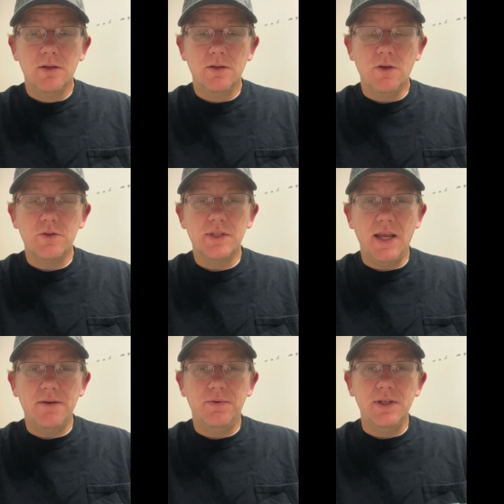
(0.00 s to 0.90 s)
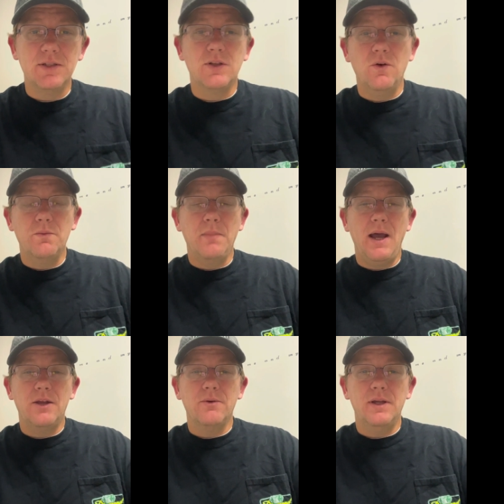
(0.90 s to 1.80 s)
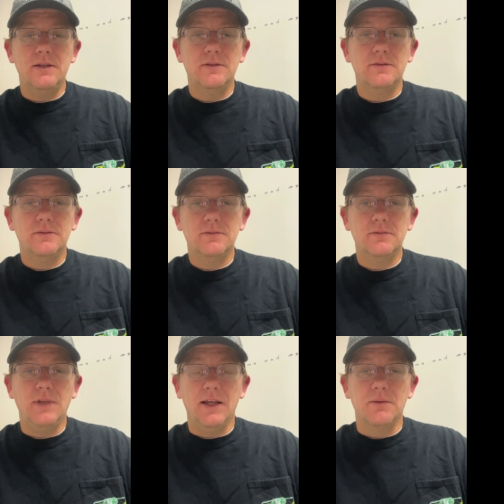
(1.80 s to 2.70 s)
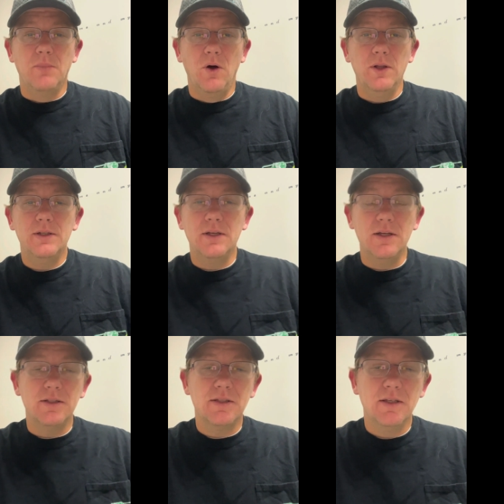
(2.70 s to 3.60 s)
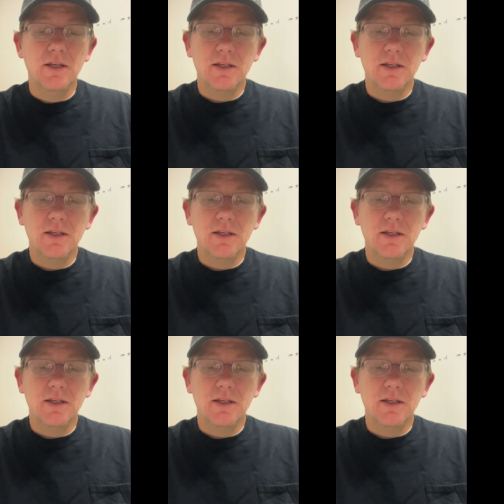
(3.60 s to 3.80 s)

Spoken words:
Those sand fleas don't migrate like a mullet does,